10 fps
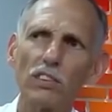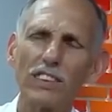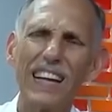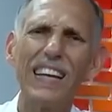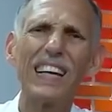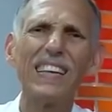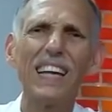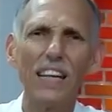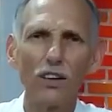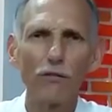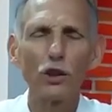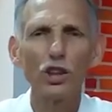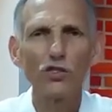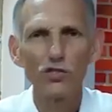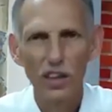stating a date for
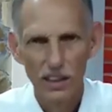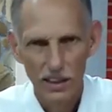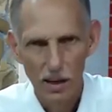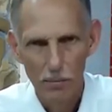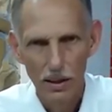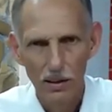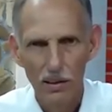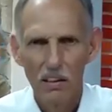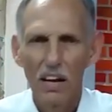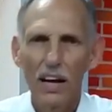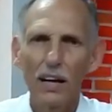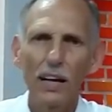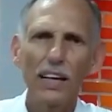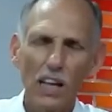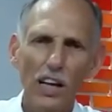Jesus' second coming.
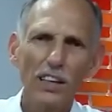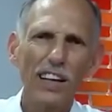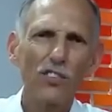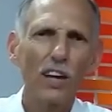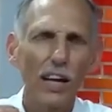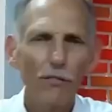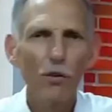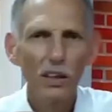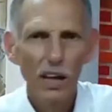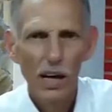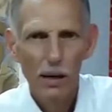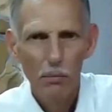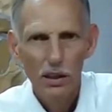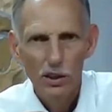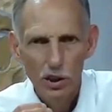In context, every
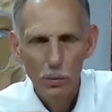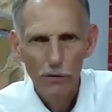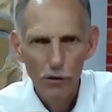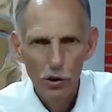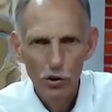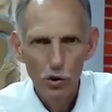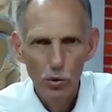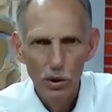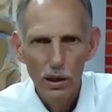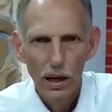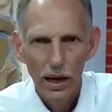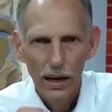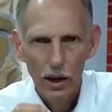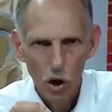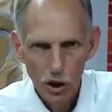time she referred to
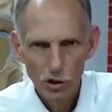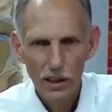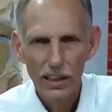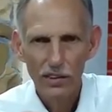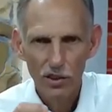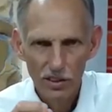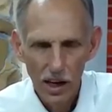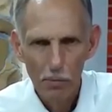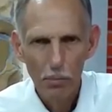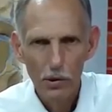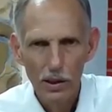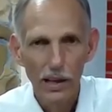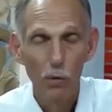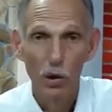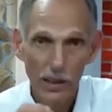caution against the time
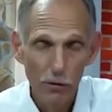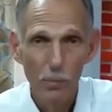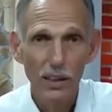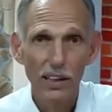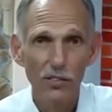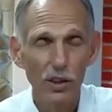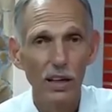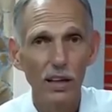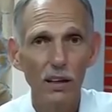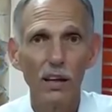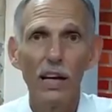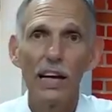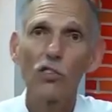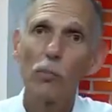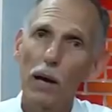period, that it will never be a test again,
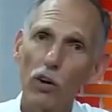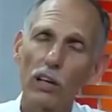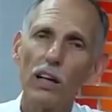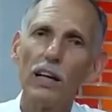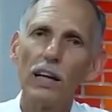it's about